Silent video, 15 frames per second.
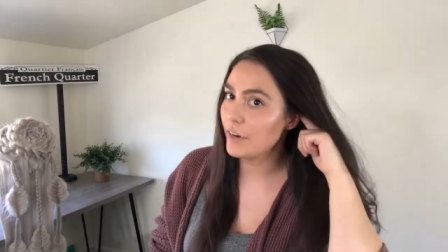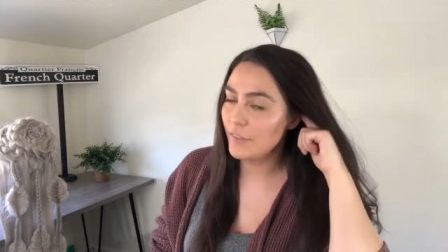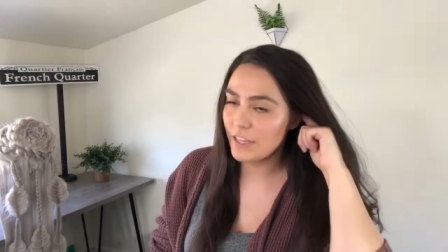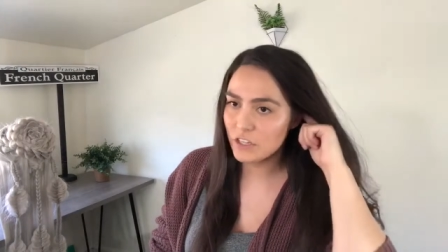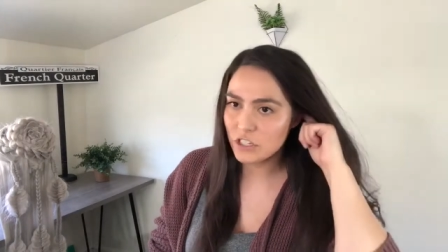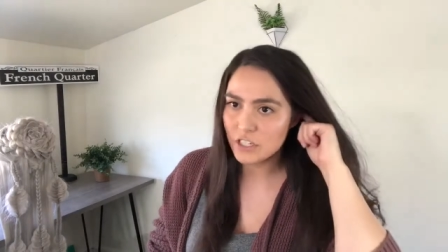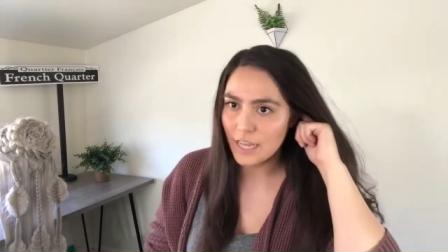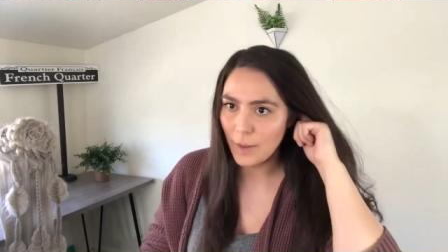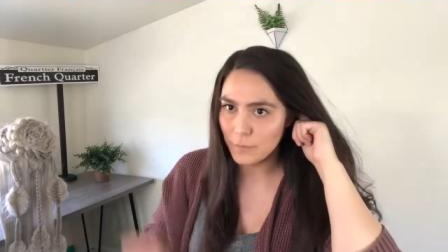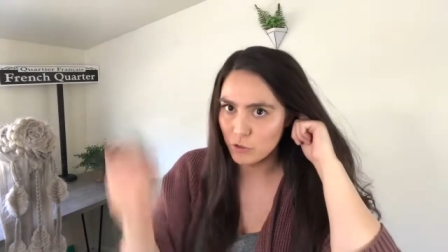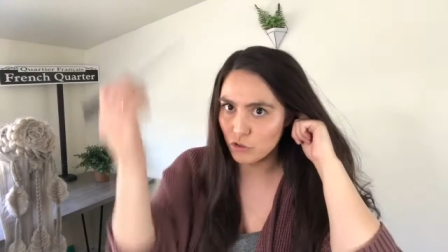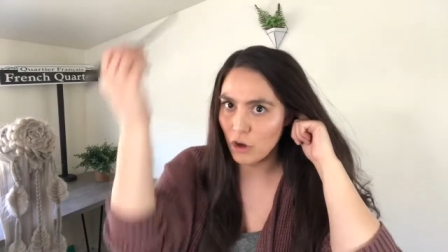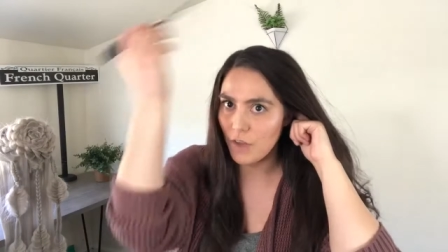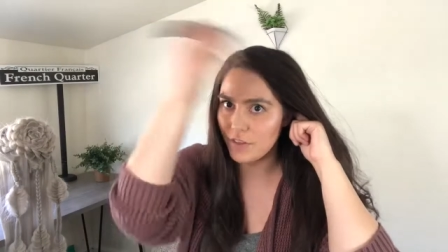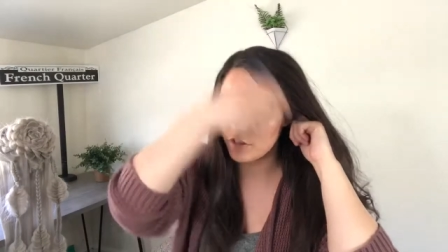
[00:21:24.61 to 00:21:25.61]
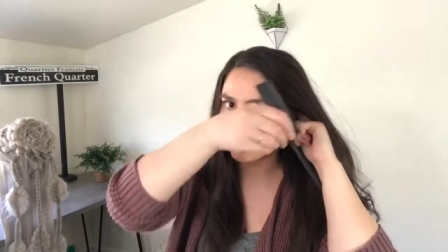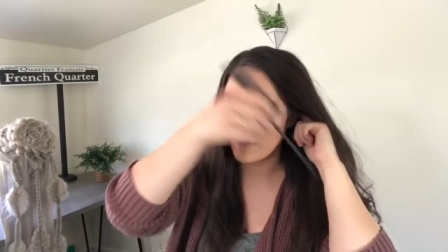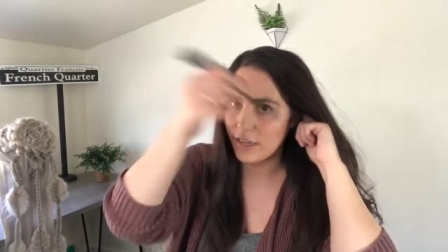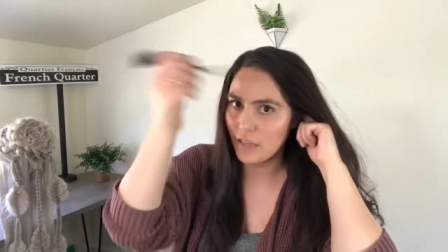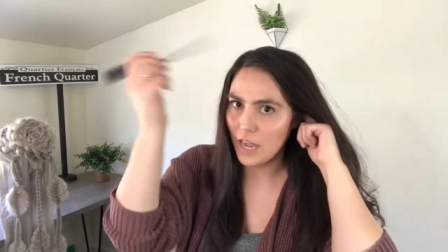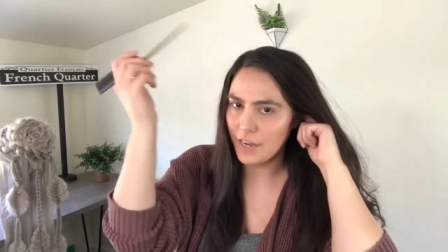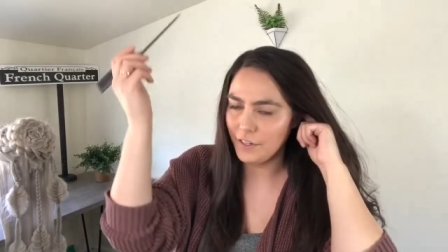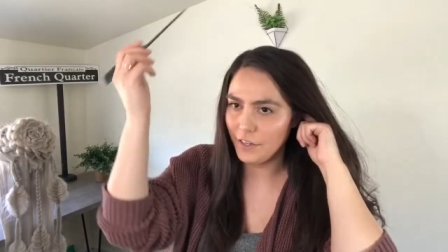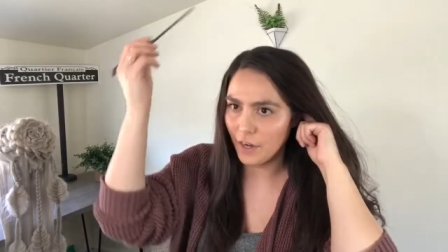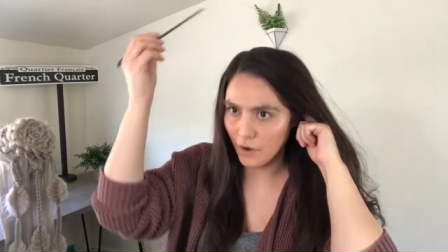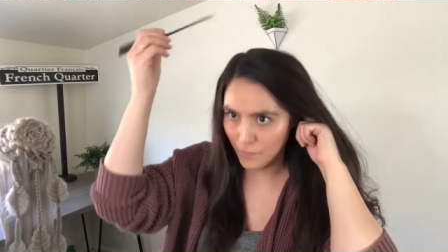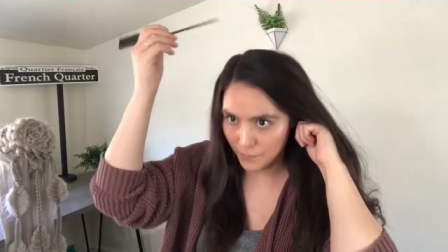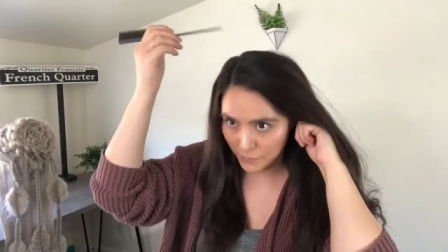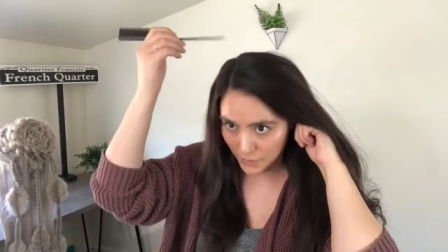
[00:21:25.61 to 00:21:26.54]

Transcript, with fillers: This just helps draw the straight line, you know?